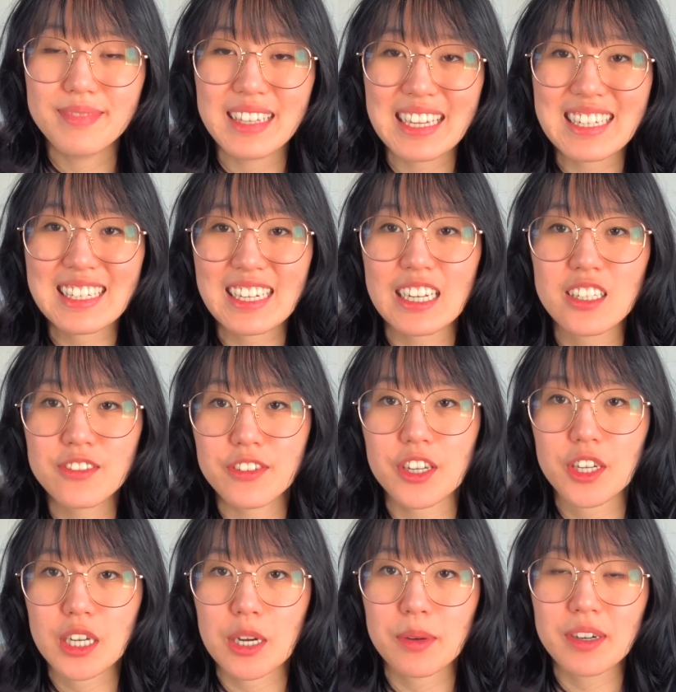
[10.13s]
In today's
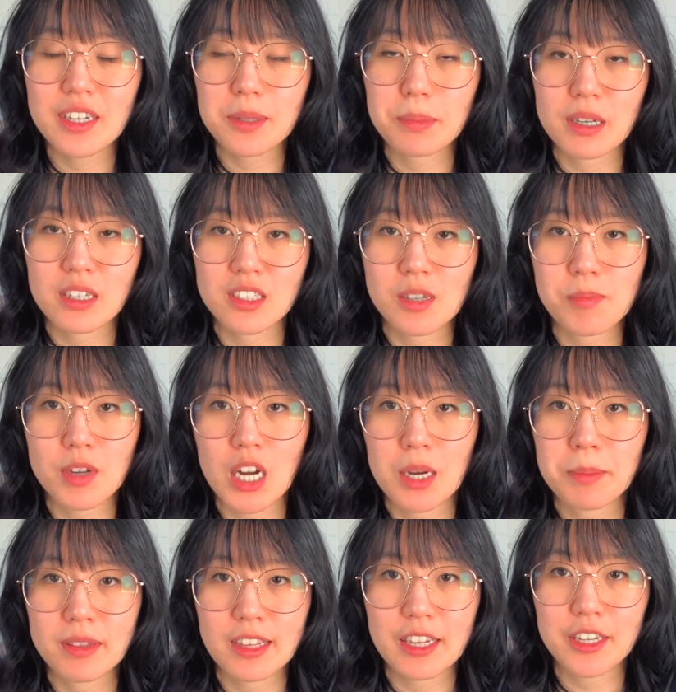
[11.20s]
video, I want to debunk some
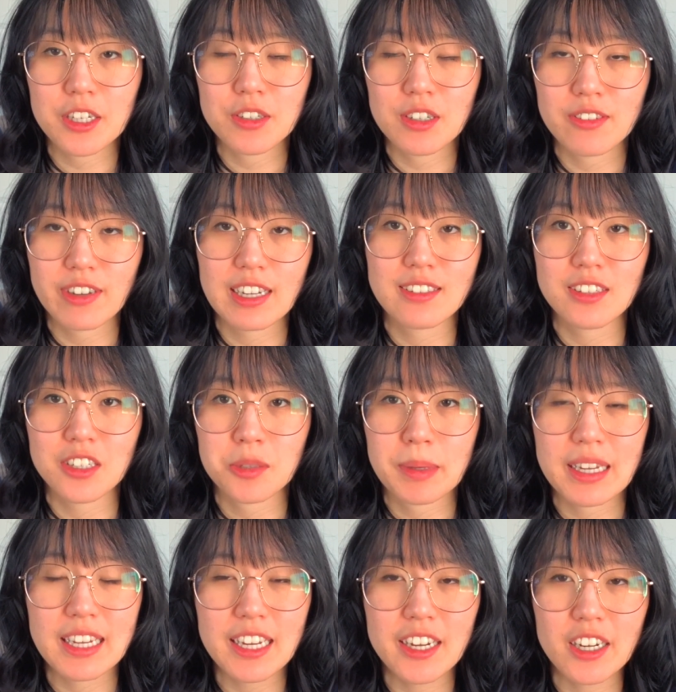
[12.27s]
common LeetCode advice that you
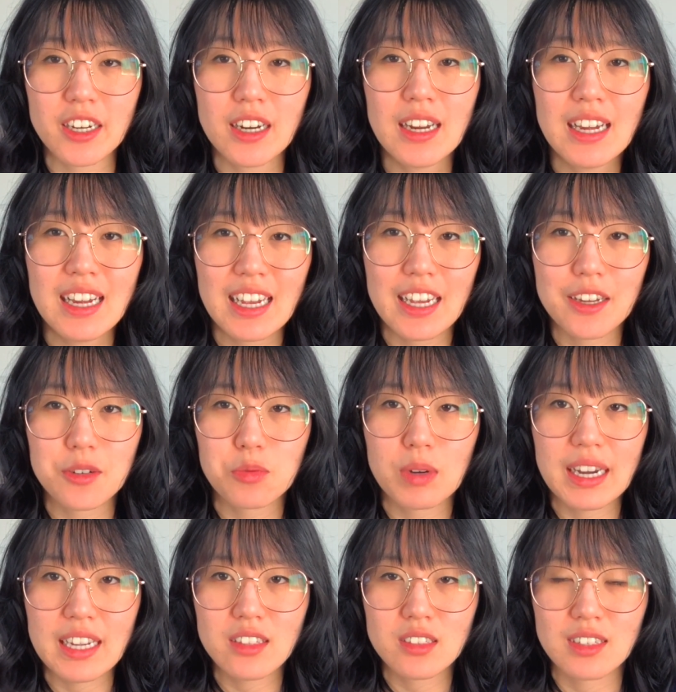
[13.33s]
might hear and
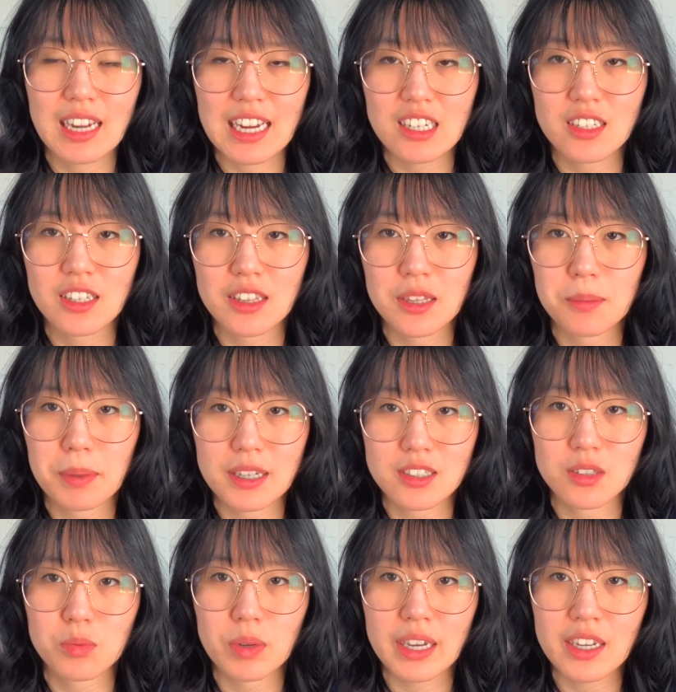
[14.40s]
why it's not actually the
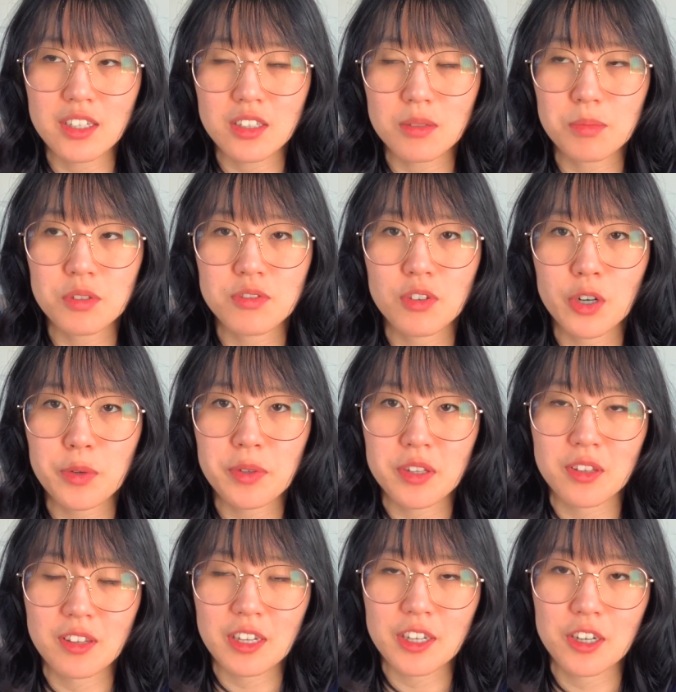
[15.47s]
best way to move forward with
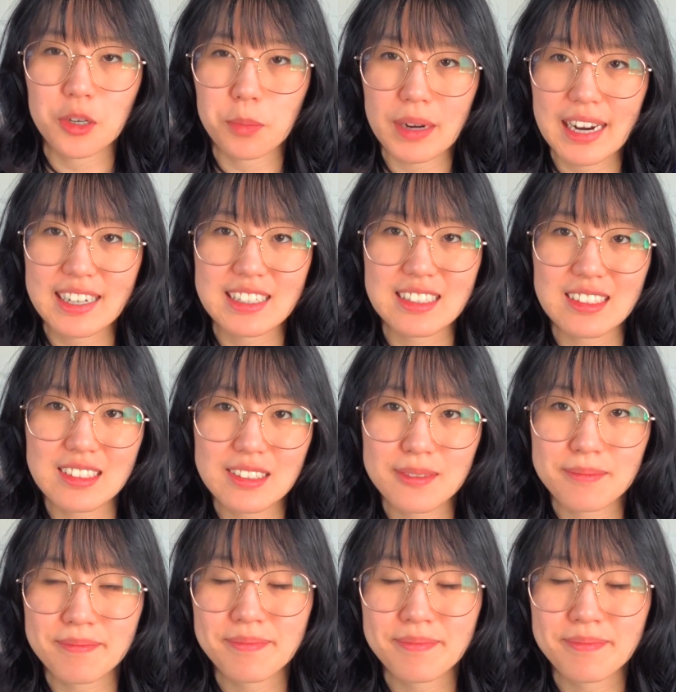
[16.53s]
your LeetCode practice.